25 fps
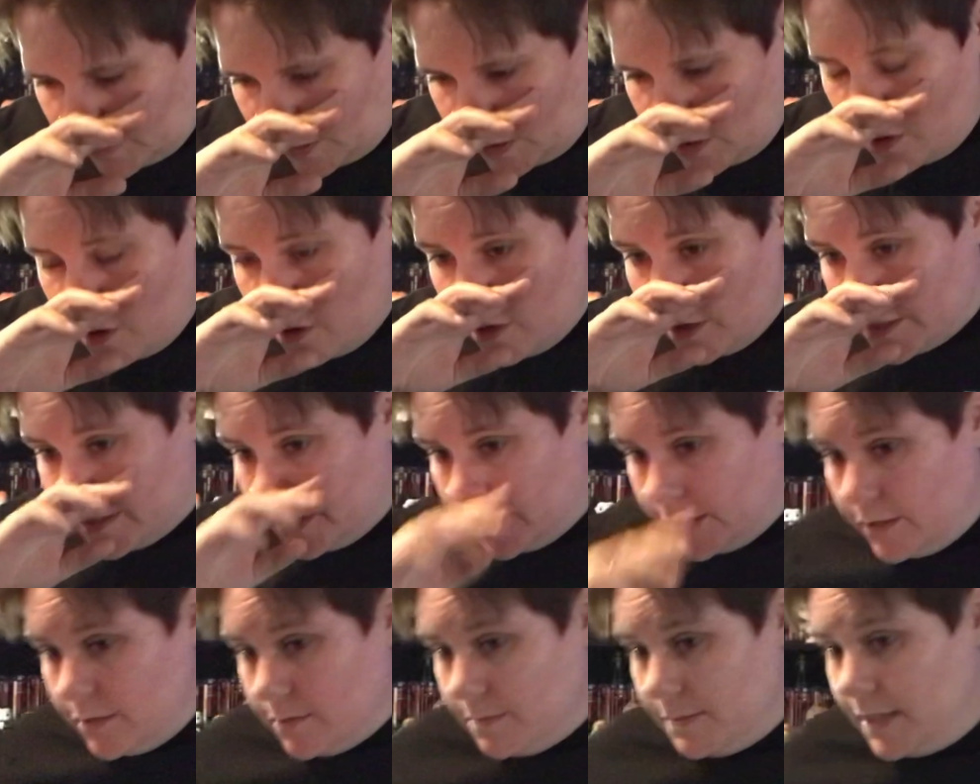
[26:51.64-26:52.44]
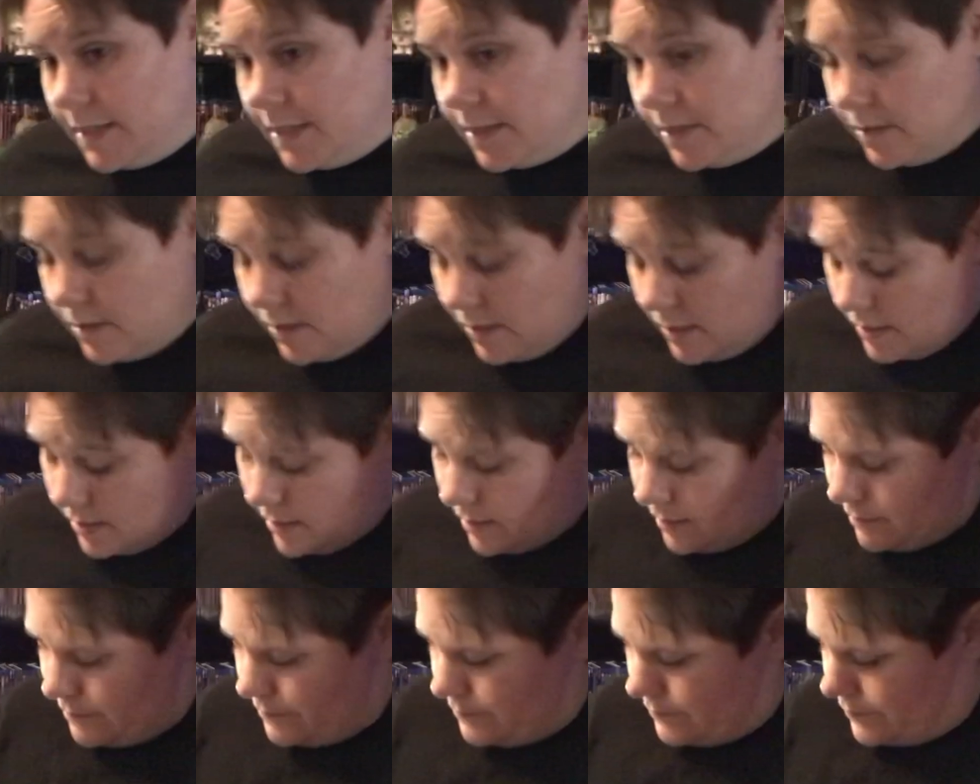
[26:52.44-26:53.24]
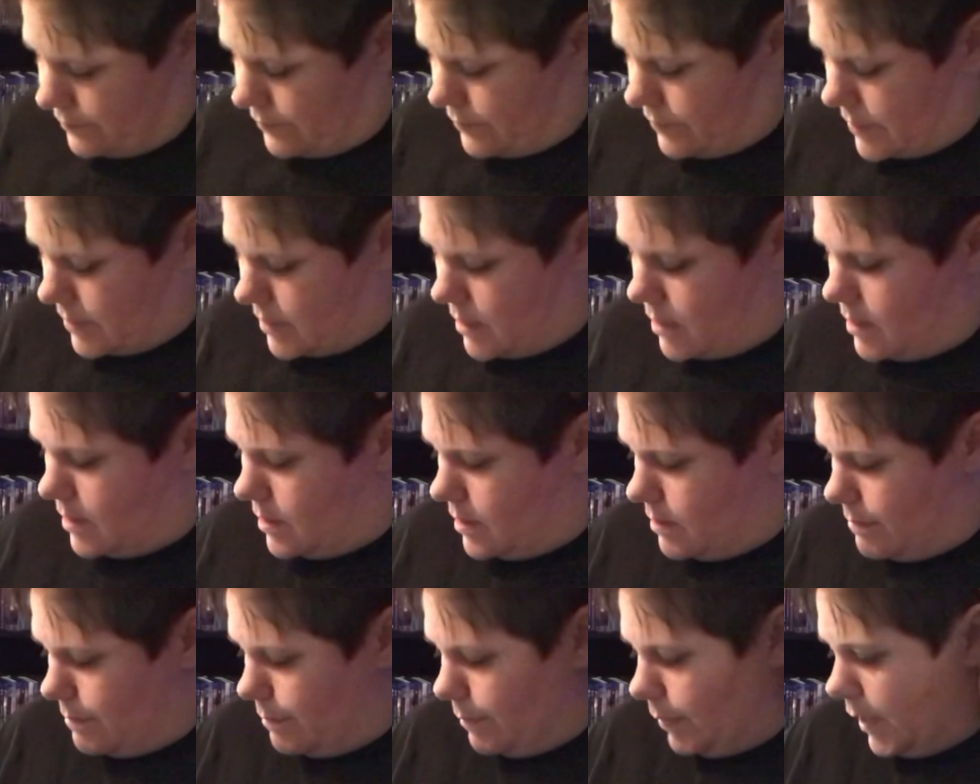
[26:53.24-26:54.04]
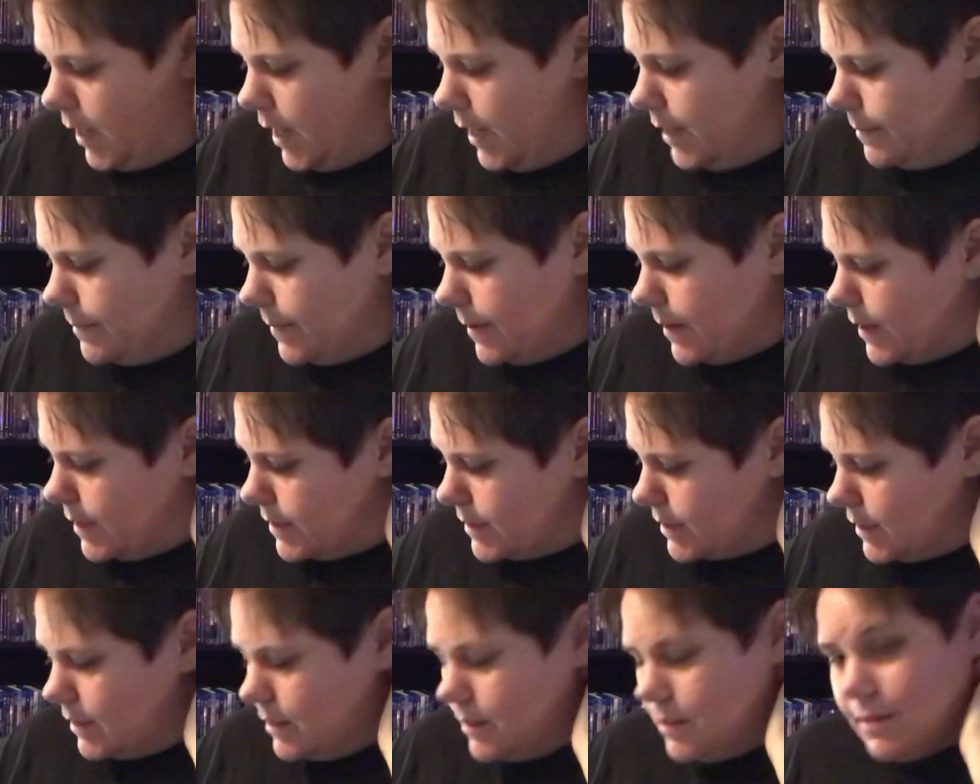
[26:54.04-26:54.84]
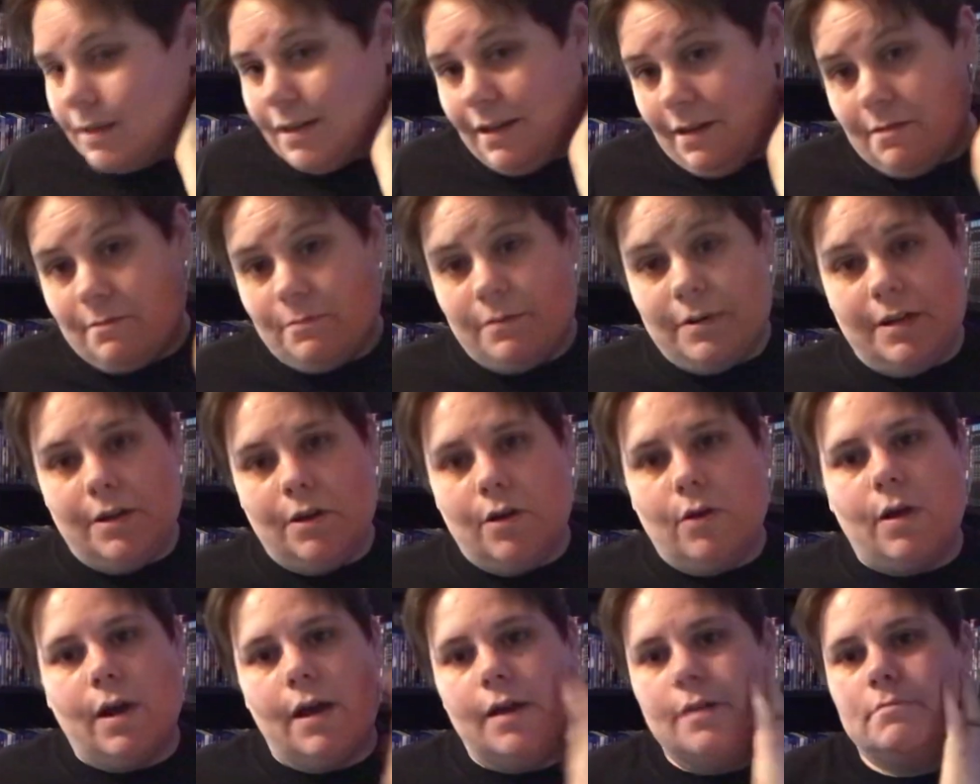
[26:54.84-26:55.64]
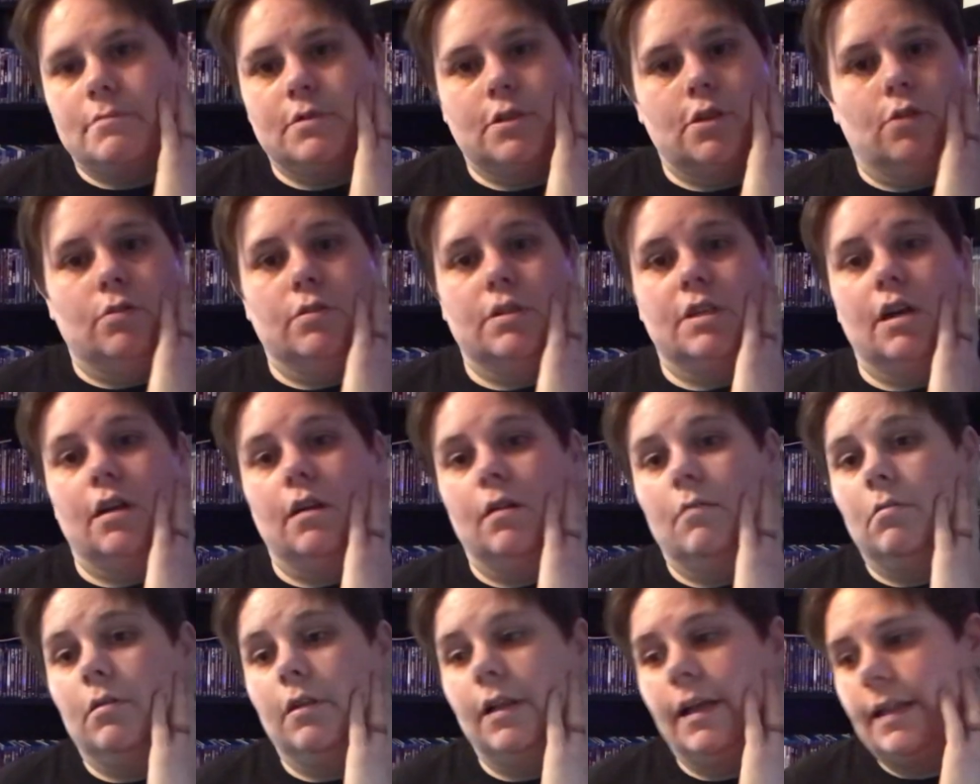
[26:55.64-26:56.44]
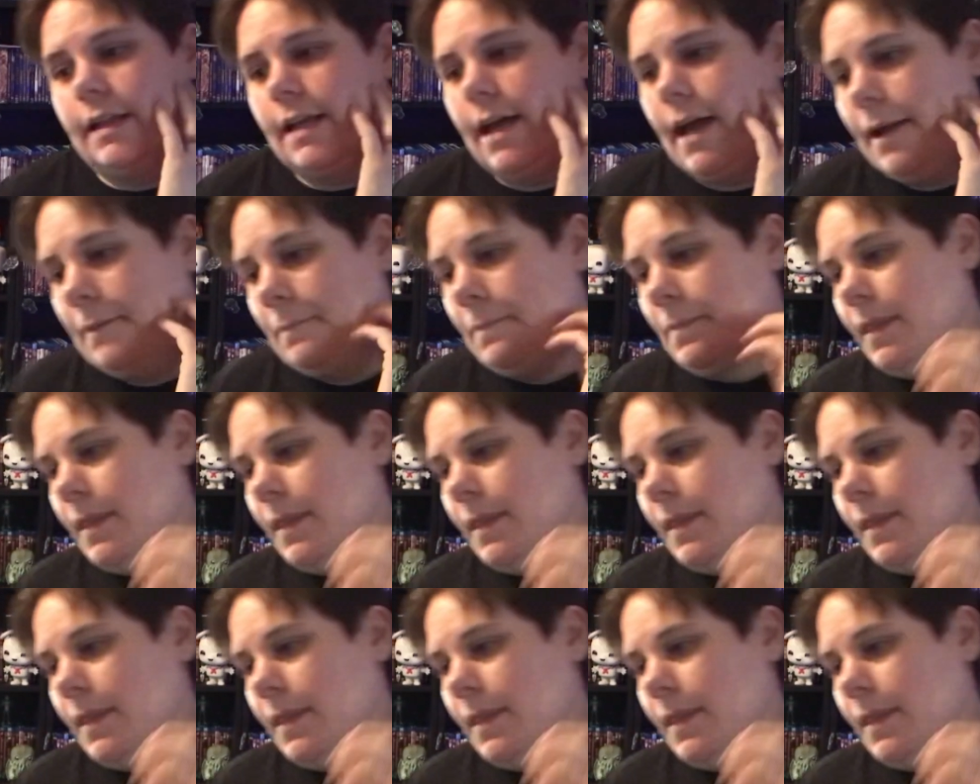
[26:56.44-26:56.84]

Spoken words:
oh, excuse me, the blind buys, because we know I am so terrible at that.